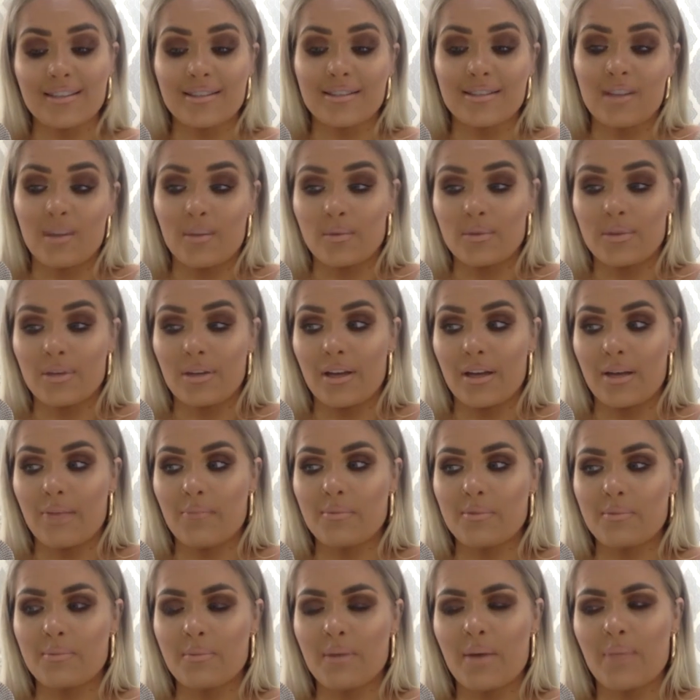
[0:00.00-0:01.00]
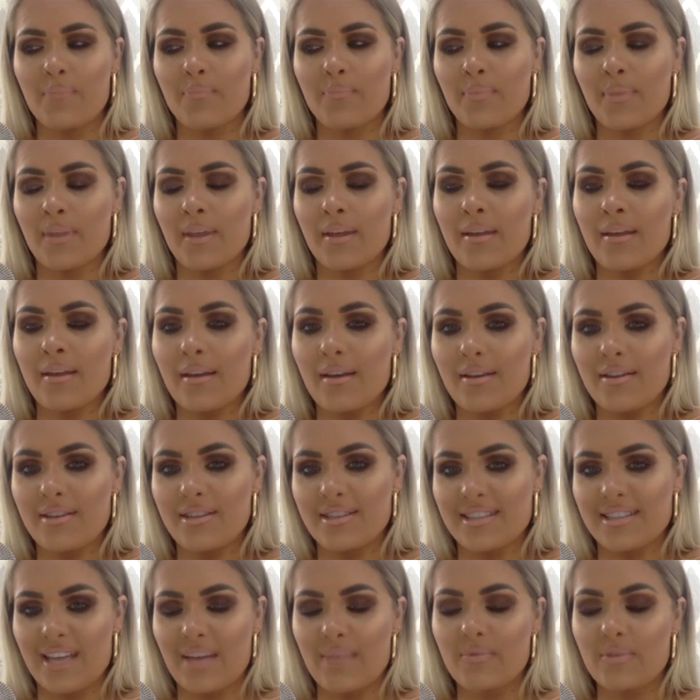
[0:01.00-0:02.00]
sometimes. But at the
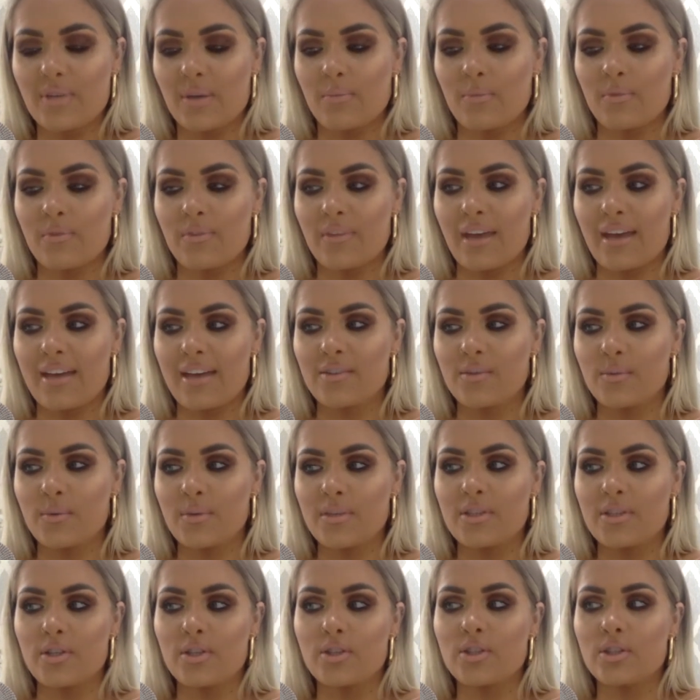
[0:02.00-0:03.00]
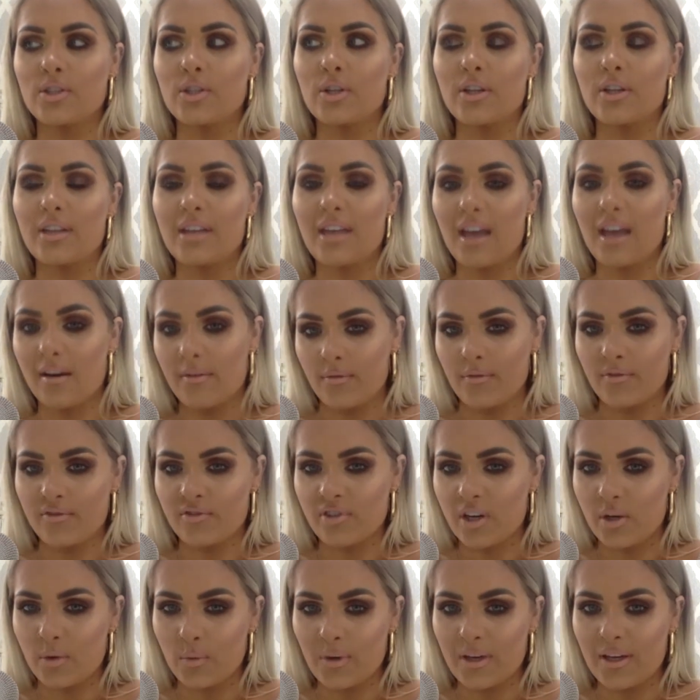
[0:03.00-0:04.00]
same time with that, it's always good to know that you have
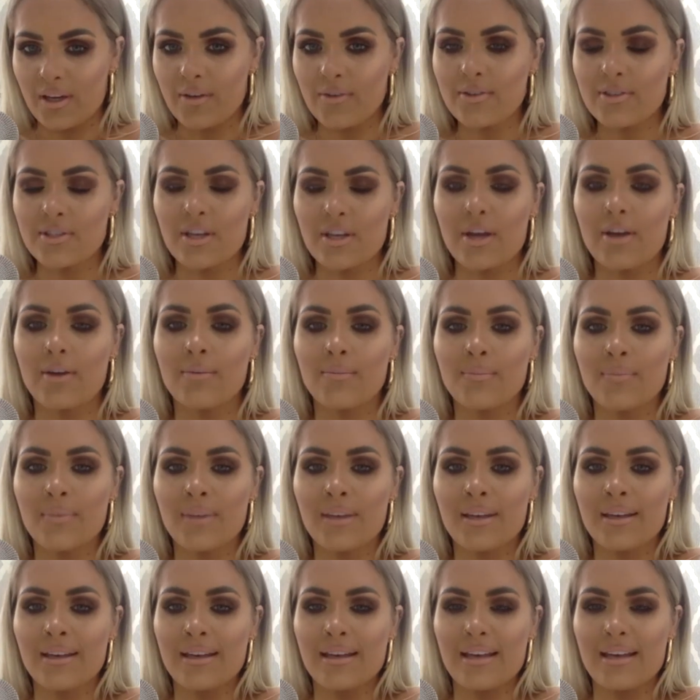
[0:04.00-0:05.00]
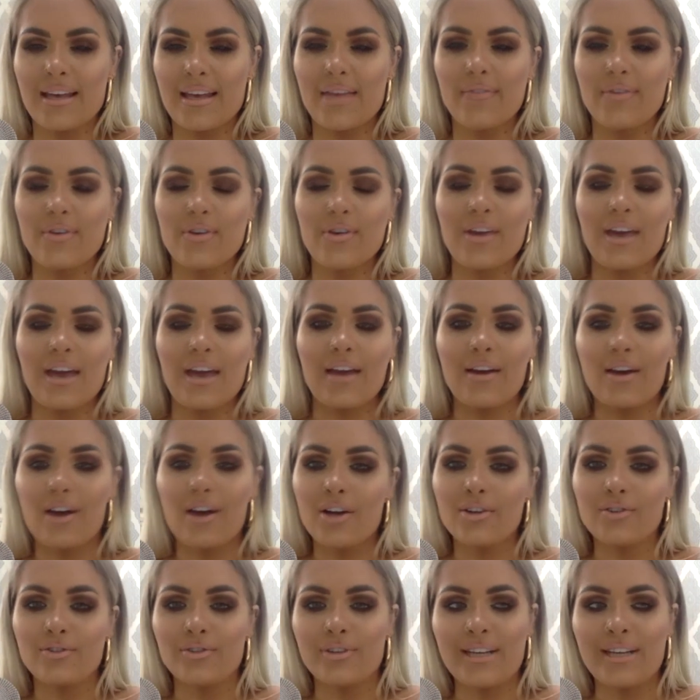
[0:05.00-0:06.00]
free will. So if you get a
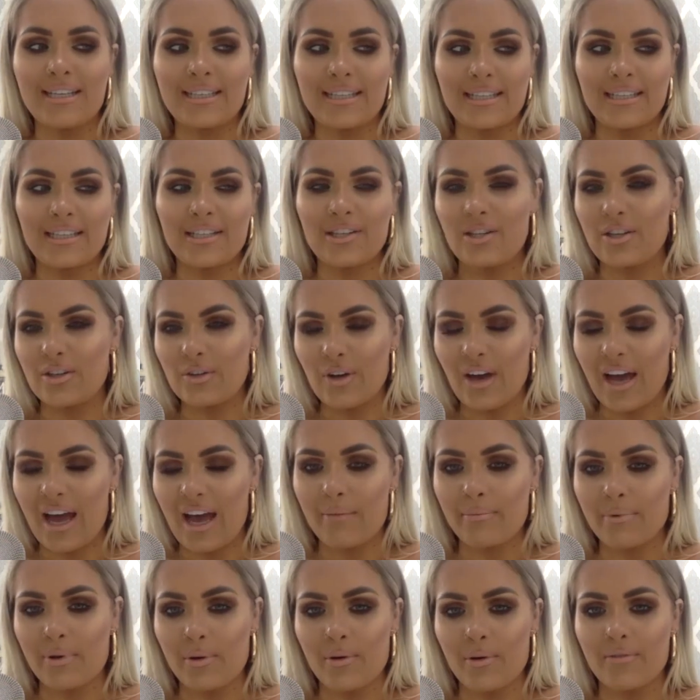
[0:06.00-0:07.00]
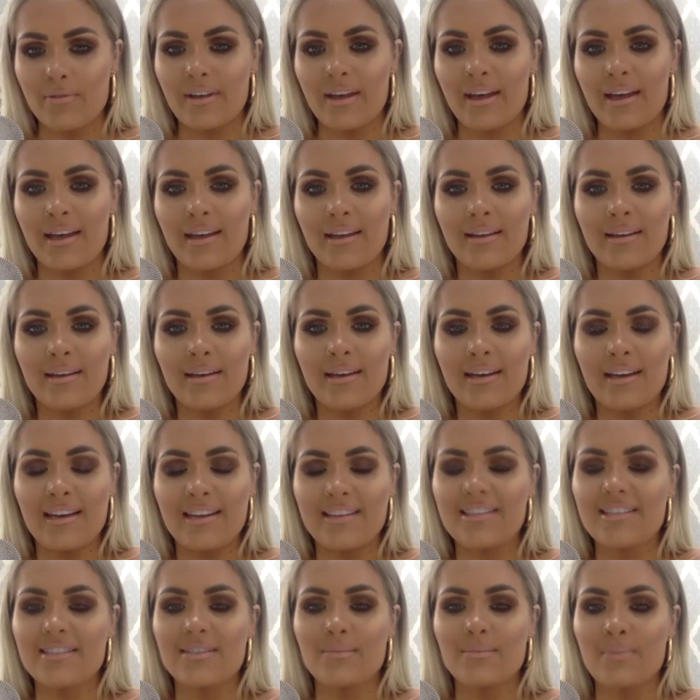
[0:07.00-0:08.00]
card reading and you're not happy with it, it
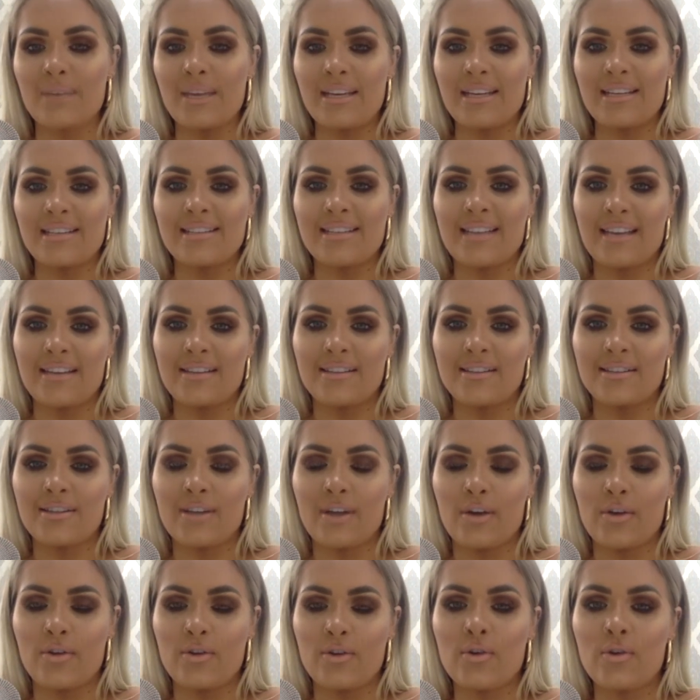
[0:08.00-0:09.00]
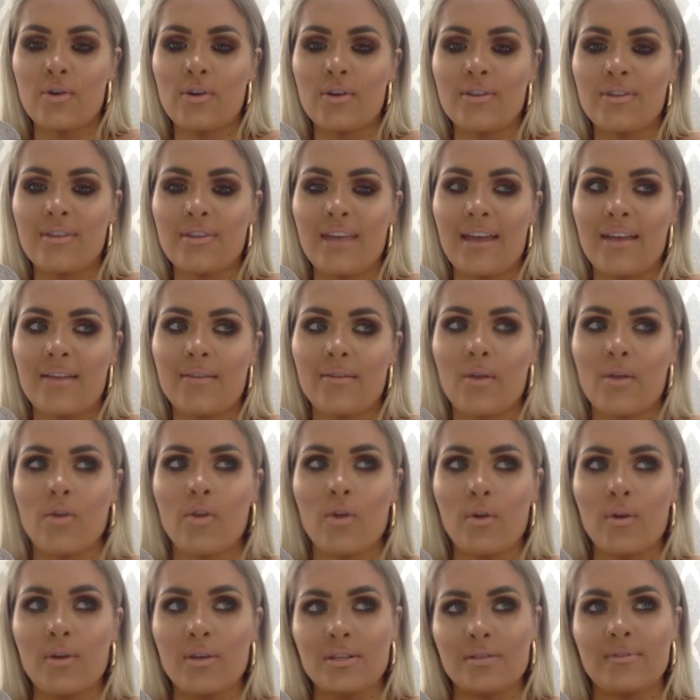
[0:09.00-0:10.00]
doesn't mean it's set in stone. You can then
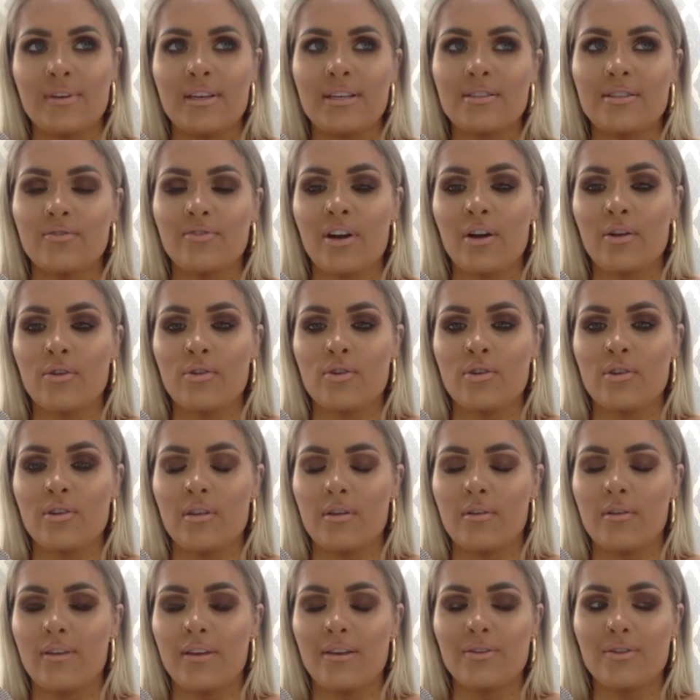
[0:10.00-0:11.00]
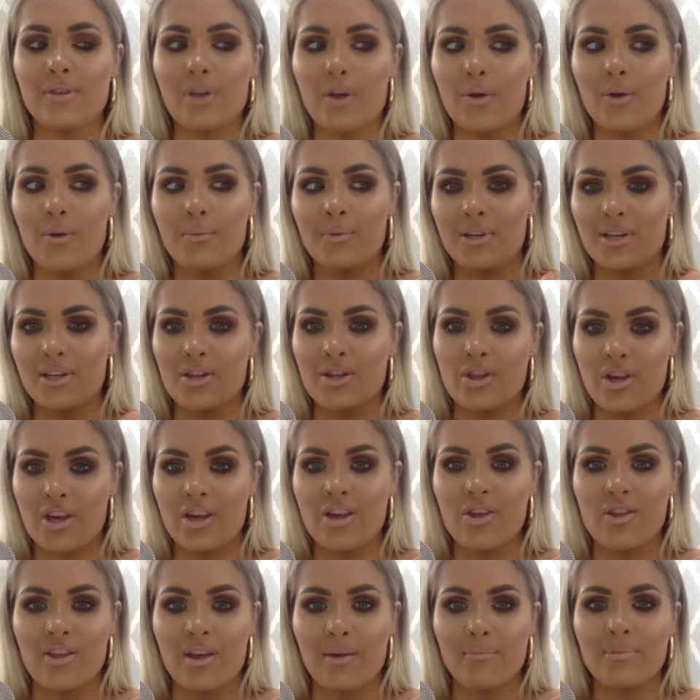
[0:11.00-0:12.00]
notice things around you that you think, no, I'm going to
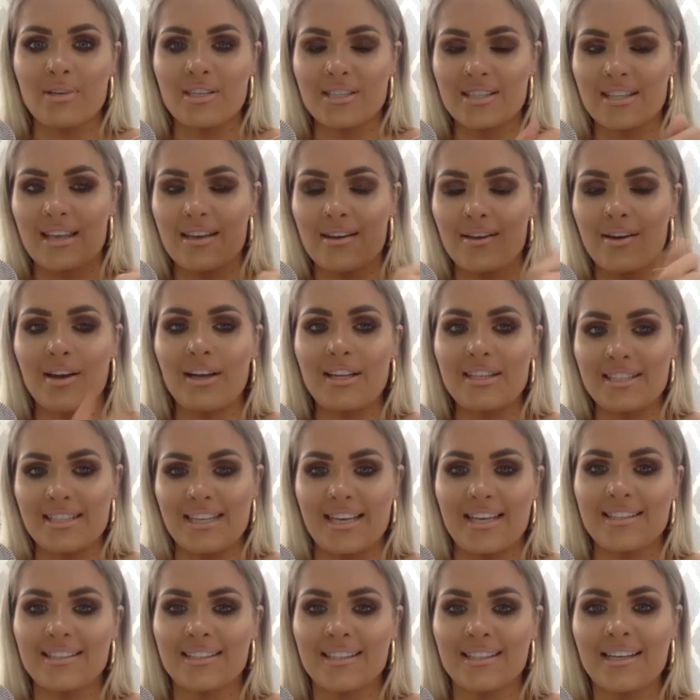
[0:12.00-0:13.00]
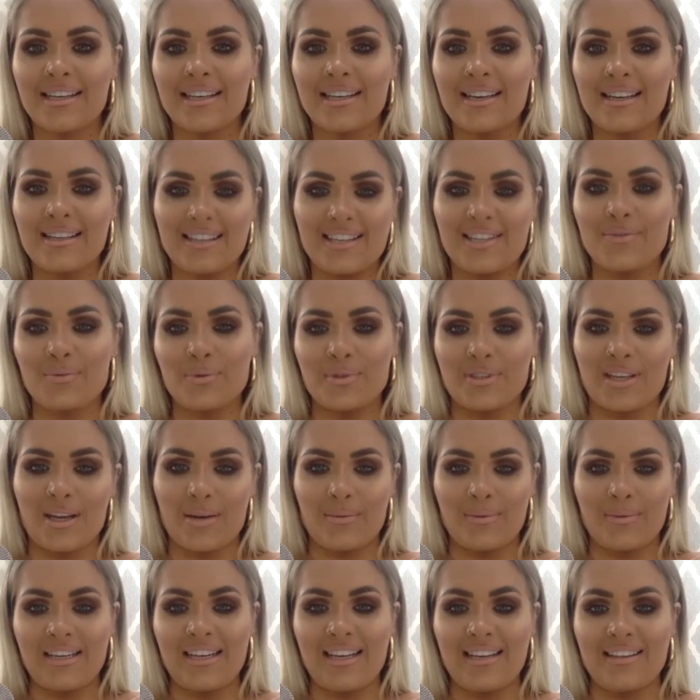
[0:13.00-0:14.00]
change that because that card said this was
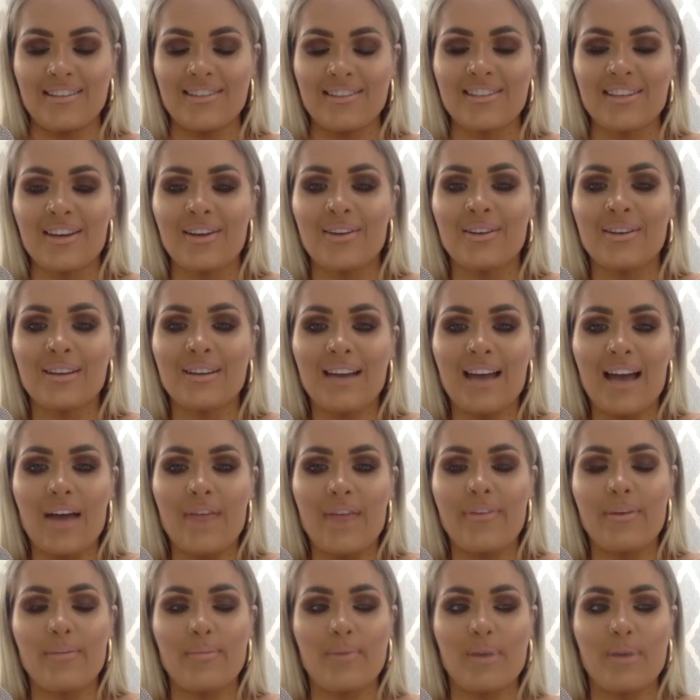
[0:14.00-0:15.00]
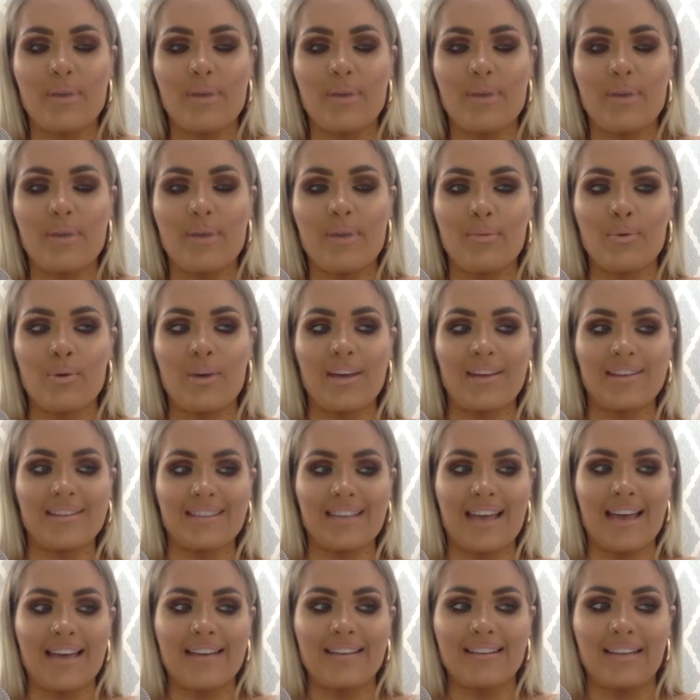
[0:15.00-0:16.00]
coming in. So I think people get
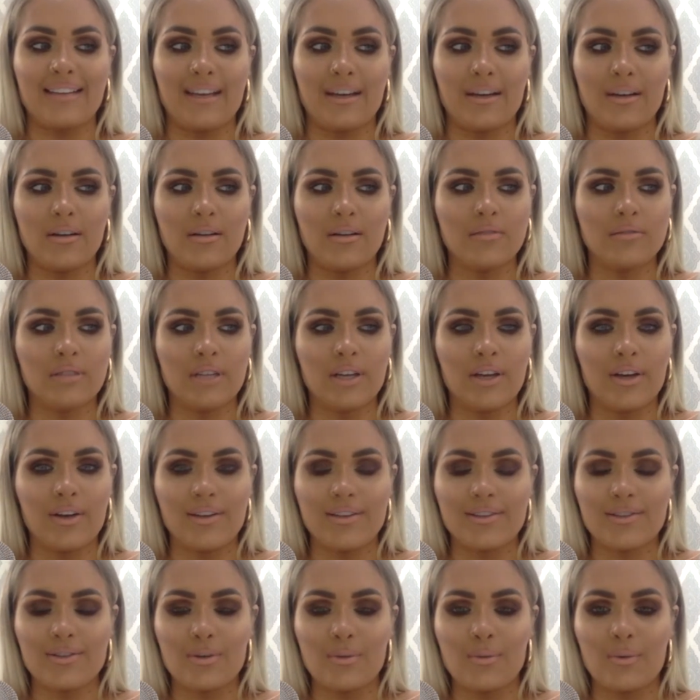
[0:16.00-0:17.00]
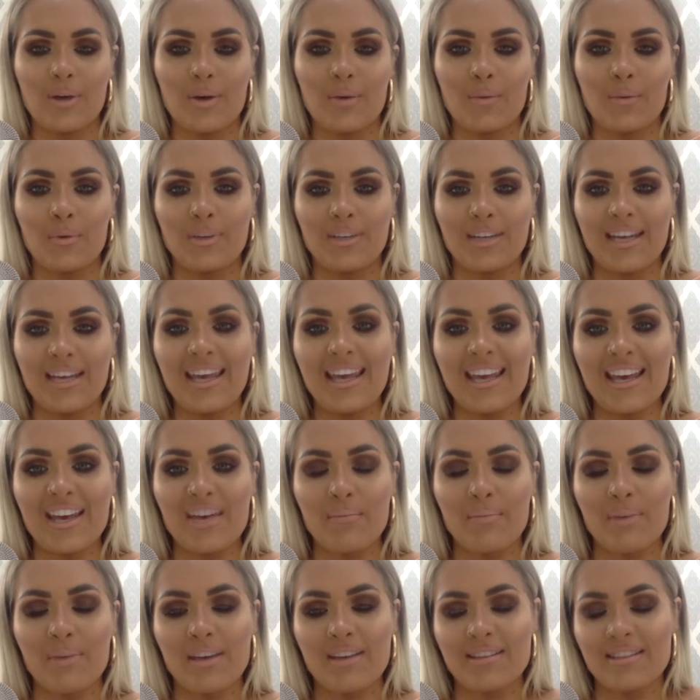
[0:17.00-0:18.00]
scared, like, oh no, it's not what I want to hear.
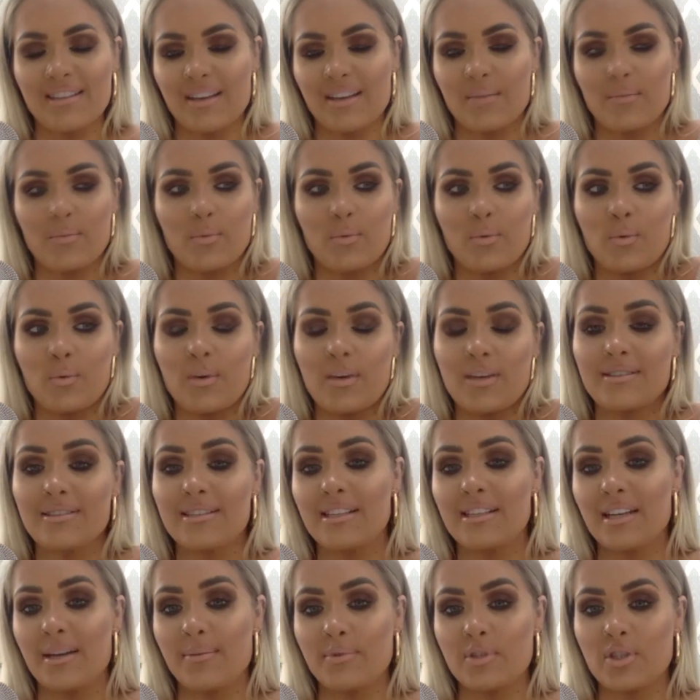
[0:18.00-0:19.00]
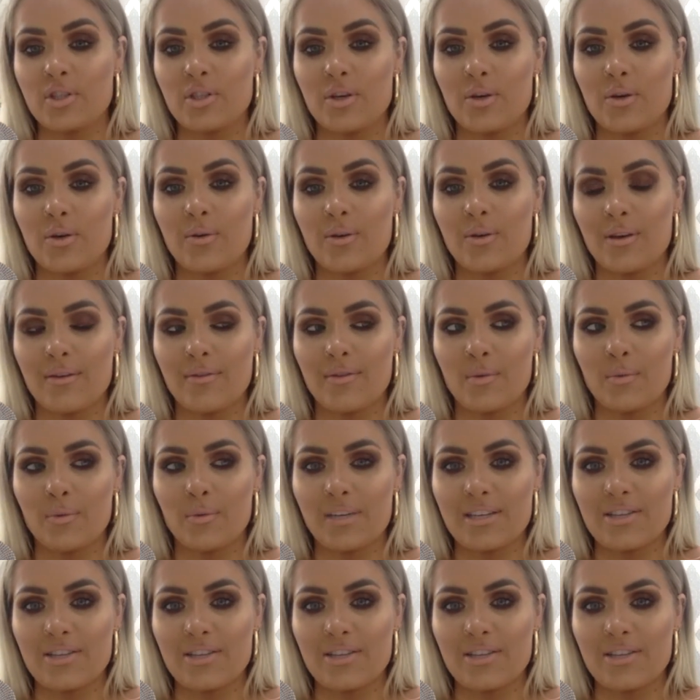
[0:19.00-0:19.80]
But it's like, well, it's still up to you if you want it to